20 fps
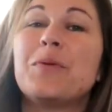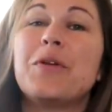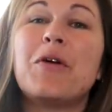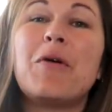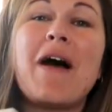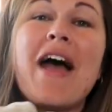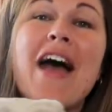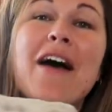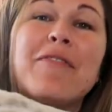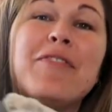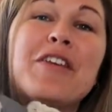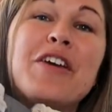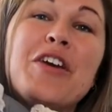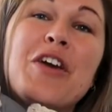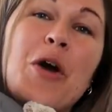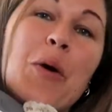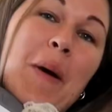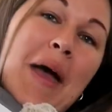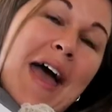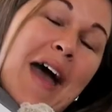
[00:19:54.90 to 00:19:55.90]
one will have to
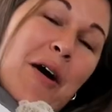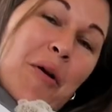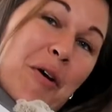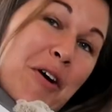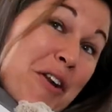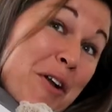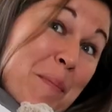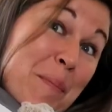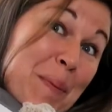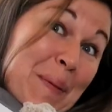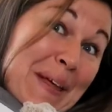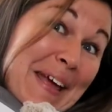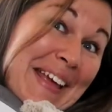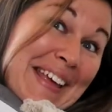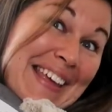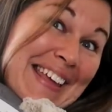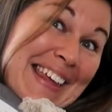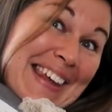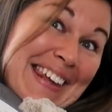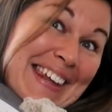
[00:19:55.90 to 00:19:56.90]
go out on a
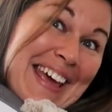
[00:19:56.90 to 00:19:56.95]
blanket